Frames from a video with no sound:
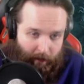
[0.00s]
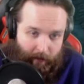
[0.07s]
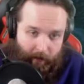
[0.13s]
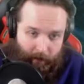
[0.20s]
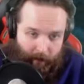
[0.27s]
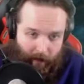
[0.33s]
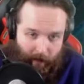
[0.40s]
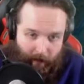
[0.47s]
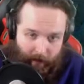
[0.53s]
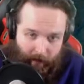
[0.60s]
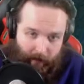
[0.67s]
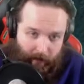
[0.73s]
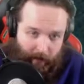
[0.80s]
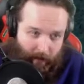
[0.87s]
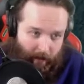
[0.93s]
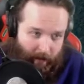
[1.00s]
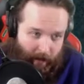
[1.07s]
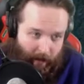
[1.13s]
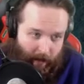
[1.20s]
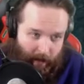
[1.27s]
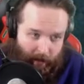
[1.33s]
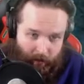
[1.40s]
if we get into
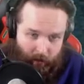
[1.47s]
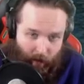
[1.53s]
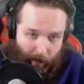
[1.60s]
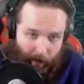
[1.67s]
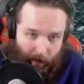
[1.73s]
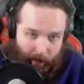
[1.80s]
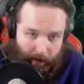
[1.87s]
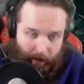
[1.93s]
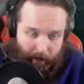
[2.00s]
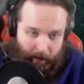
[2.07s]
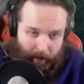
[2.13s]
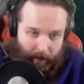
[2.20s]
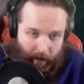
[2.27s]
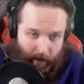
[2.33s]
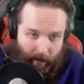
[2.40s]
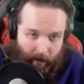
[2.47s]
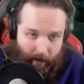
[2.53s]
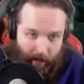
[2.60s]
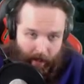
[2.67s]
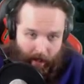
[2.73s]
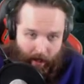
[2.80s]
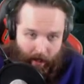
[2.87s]
any trouble.
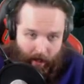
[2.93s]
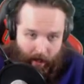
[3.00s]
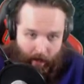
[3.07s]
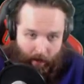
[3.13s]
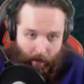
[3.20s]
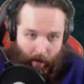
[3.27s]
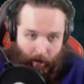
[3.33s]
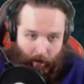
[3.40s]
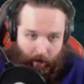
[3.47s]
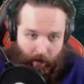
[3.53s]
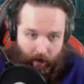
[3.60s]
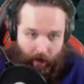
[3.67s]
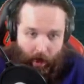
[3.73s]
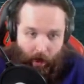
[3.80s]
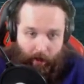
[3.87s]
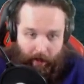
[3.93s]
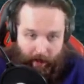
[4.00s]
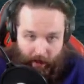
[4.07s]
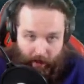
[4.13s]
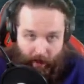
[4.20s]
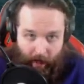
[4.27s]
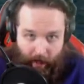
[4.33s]
But we're going to call it
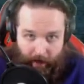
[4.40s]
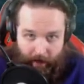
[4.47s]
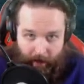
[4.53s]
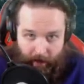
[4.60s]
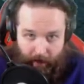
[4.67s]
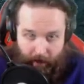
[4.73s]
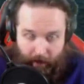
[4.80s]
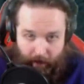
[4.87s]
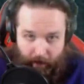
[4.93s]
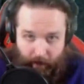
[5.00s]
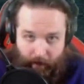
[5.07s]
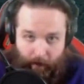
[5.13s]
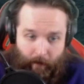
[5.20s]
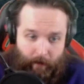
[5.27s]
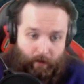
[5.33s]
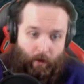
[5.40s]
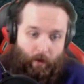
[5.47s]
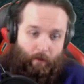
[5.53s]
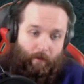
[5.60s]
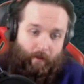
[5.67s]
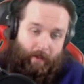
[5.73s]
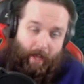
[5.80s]
here, guys.
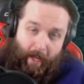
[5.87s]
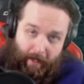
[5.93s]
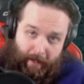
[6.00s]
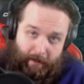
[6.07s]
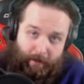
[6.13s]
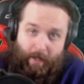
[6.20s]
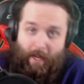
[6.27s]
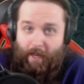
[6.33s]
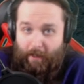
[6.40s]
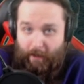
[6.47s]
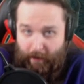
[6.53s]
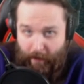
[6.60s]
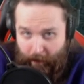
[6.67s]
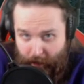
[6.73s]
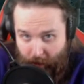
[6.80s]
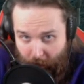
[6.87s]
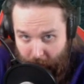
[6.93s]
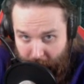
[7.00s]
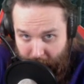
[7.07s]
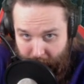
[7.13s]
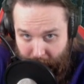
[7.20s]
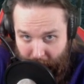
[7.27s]
So that is the end of this episode.
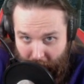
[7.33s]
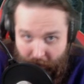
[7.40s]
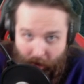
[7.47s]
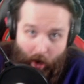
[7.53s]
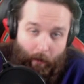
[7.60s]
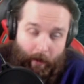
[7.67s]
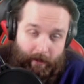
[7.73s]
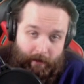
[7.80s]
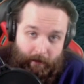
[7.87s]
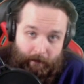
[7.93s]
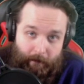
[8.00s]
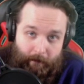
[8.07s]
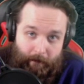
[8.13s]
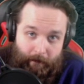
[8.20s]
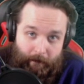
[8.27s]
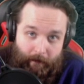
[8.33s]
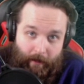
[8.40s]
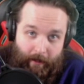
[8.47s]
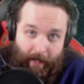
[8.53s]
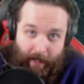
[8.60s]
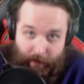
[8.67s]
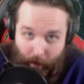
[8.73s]
As always,
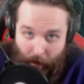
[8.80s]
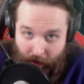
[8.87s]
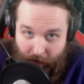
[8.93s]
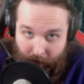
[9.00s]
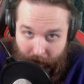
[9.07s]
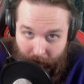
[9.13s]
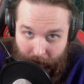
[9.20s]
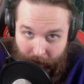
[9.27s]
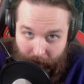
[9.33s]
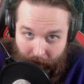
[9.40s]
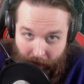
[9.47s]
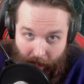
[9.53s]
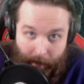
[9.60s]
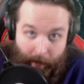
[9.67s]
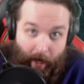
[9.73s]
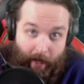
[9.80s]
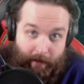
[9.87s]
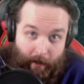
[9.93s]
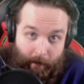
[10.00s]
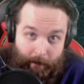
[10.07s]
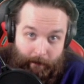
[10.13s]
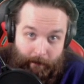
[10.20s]
thanks for watching. Keep your heads up.